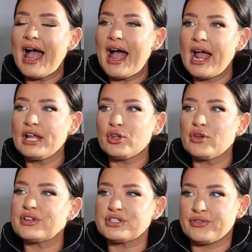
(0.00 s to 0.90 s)
I
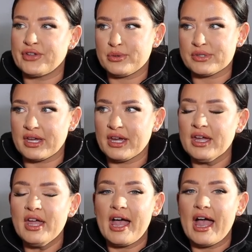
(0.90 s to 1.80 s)
love a
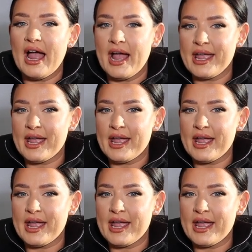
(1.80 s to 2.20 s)
diffuser. I